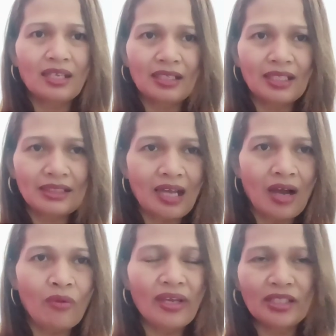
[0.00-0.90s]
That's
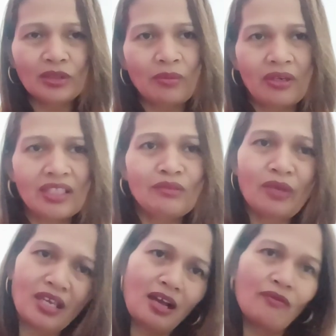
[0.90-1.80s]
how I experience
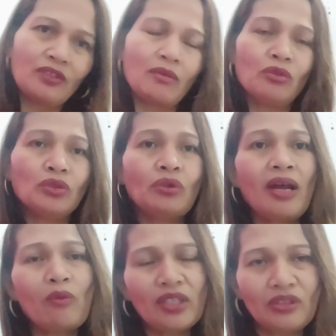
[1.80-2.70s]
being OFW. So
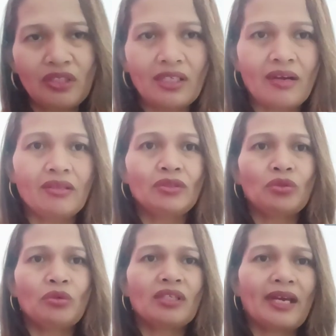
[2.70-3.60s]
I want to encourage
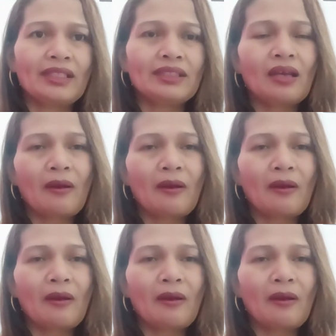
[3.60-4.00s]
you all, guys.